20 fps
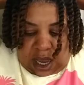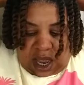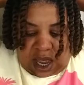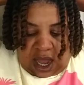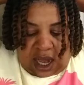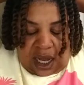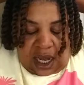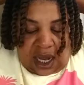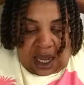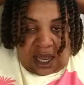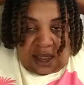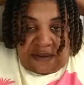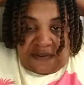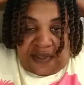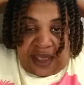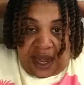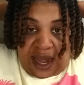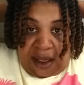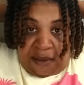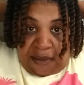I love
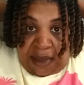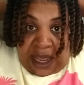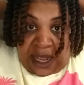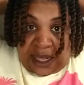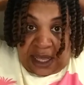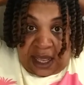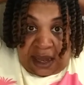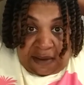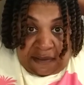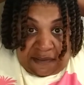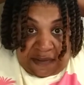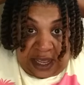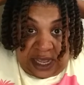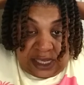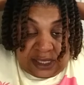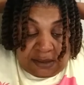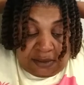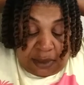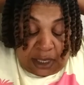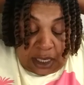that I made that
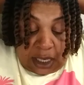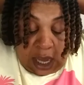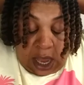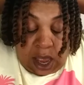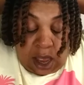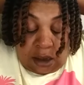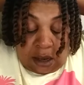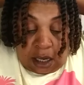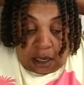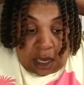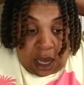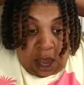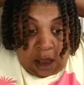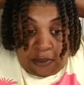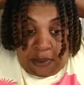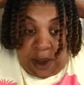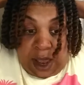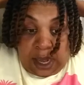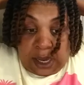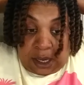investment. Y'all, y'all
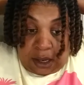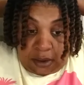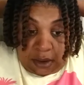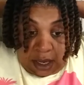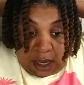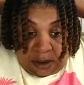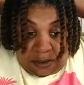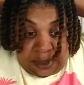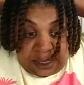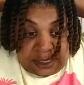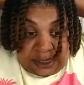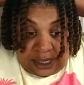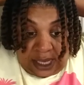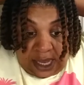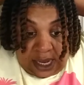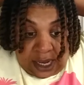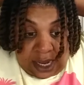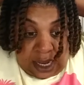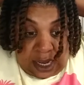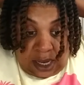probably gonna hear me
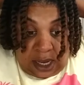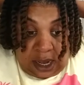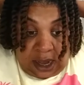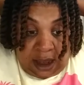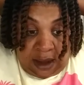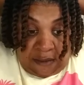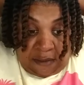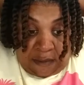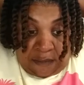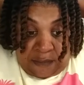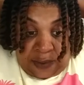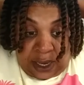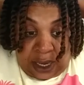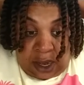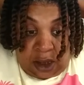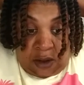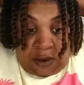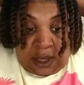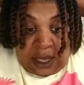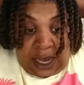say that in every
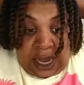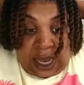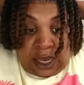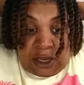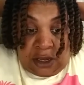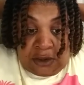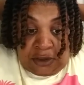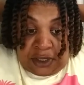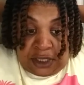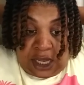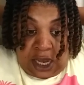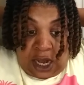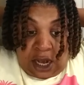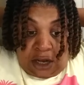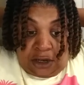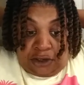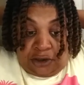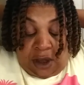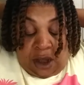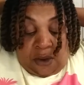video that I use the
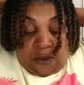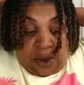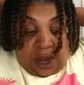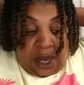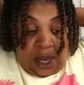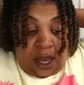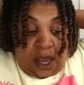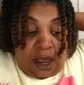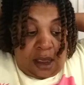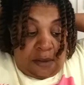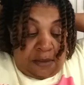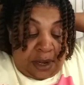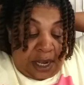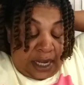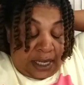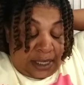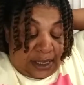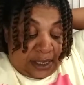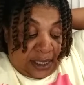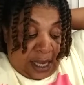hair dryer with. But
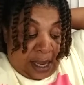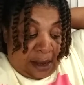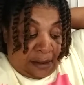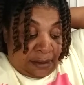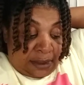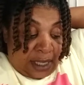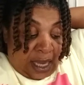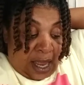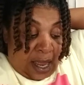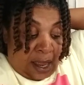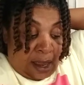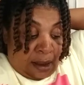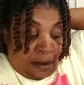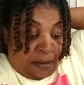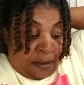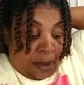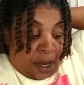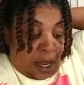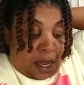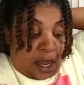at the same
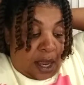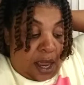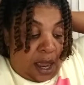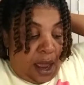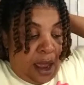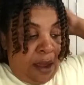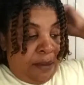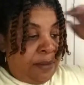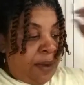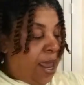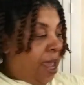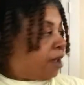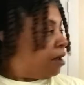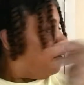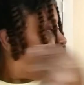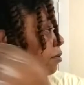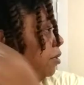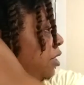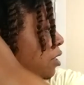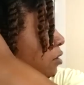time, I'm not gonna be